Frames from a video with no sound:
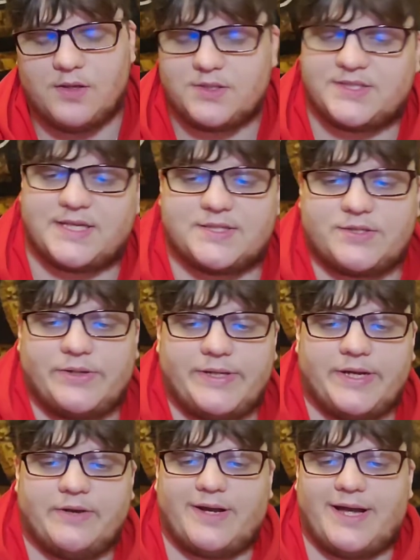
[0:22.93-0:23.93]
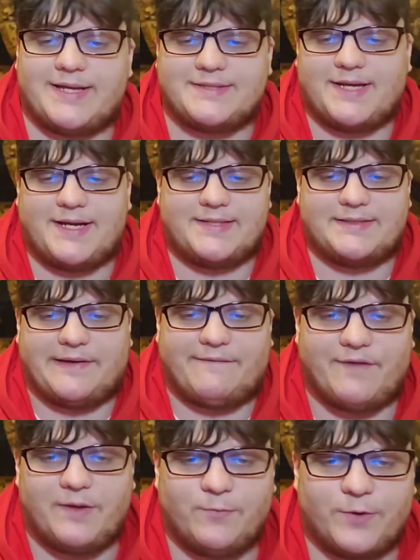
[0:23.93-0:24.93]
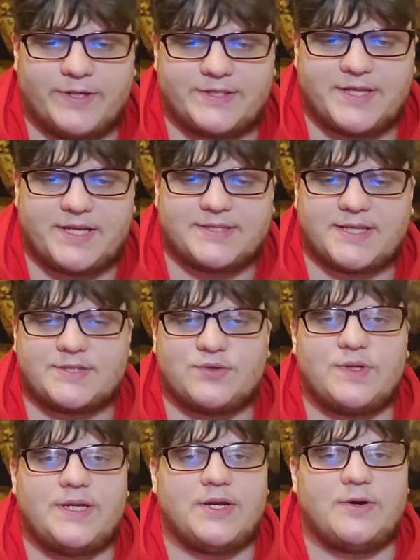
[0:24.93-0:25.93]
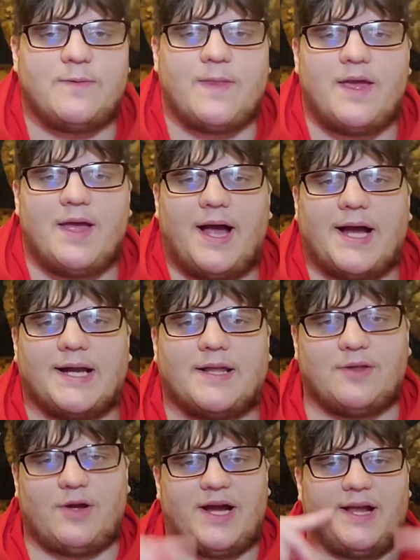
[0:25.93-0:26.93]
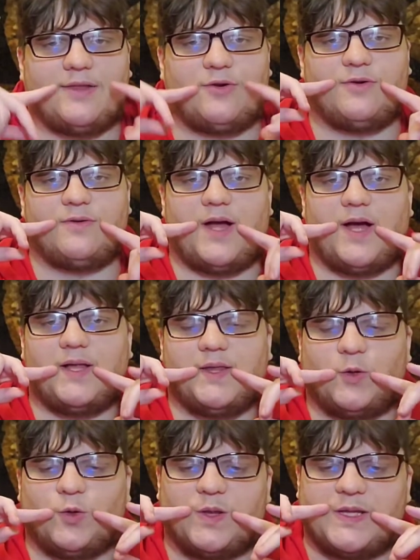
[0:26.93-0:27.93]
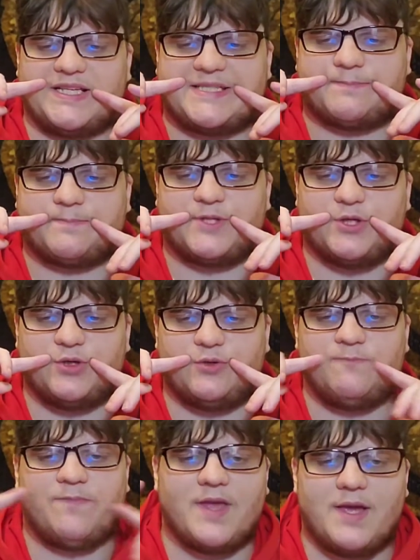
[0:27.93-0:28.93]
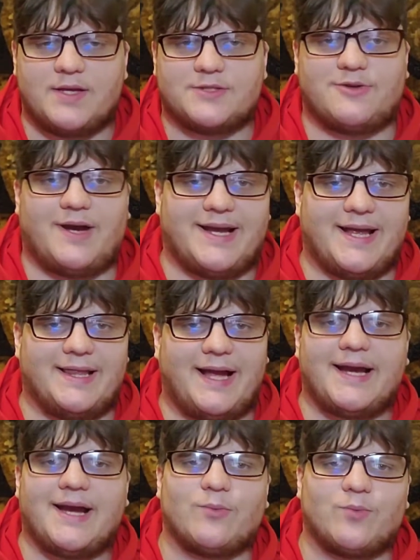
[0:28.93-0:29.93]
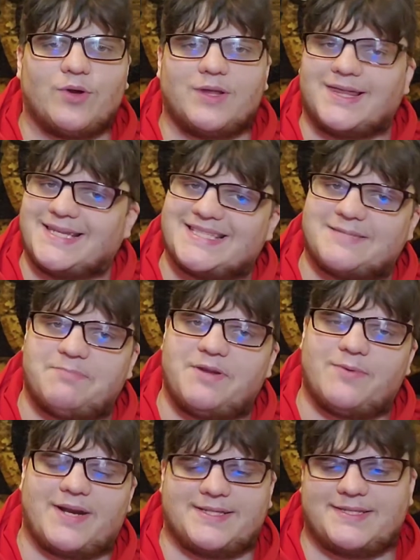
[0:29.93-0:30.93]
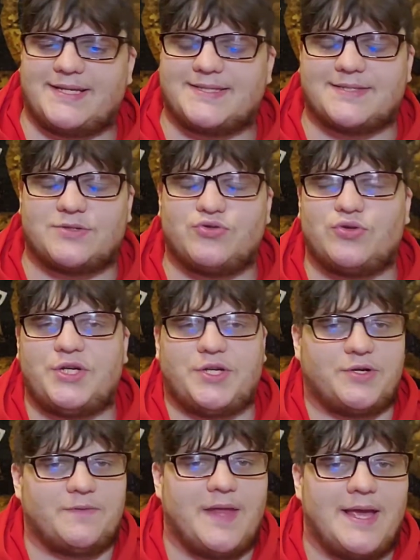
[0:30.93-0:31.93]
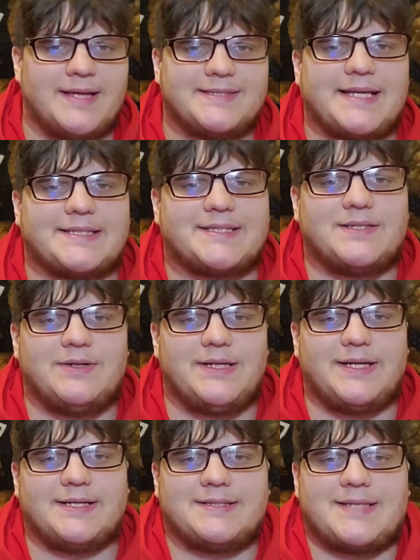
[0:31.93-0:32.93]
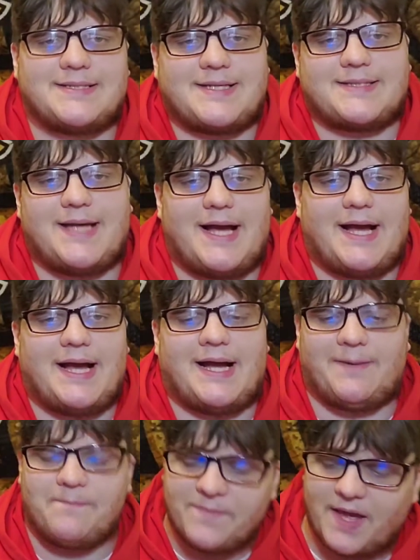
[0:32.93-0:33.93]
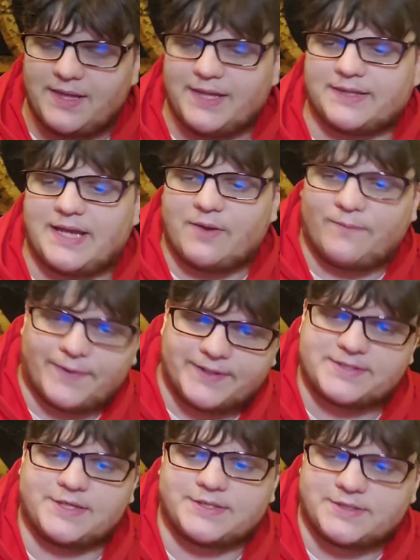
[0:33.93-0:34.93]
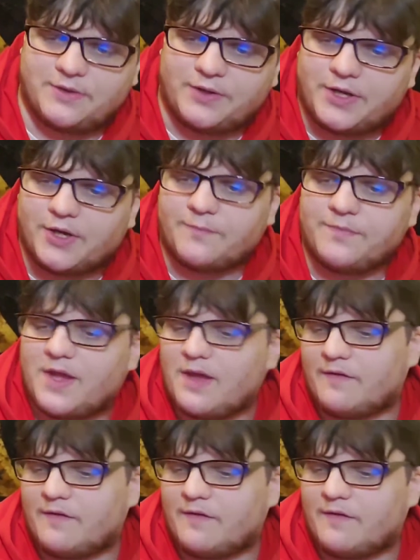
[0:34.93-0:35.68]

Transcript: Sasudio, guys. That is a fun word to say, Sasudio. I got a little, I got a little, uh, little lisp too. So I got, I got real lispy when I say Sasudio, Sasudio, sa I like that word, Sasudio.